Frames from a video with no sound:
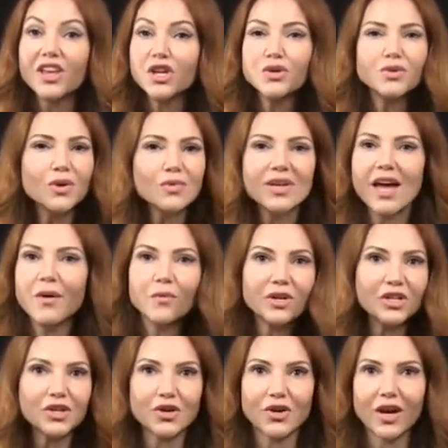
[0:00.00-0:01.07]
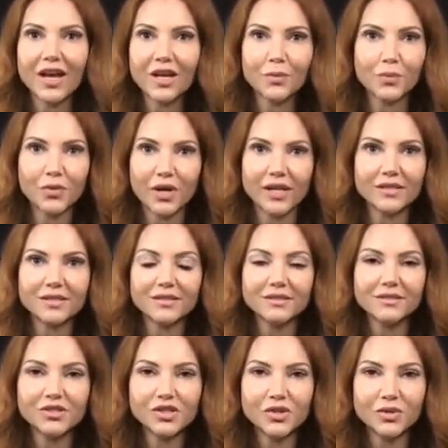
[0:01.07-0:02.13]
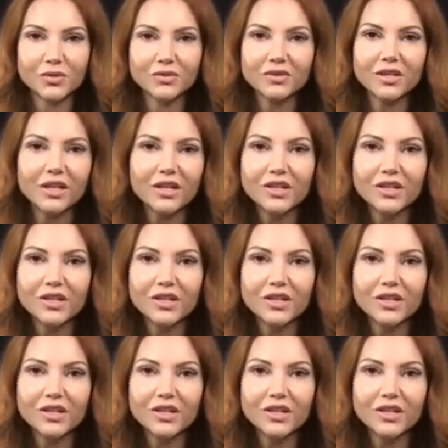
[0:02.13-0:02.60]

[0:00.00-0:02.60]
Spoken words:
that you don't get when you're in a print shoot.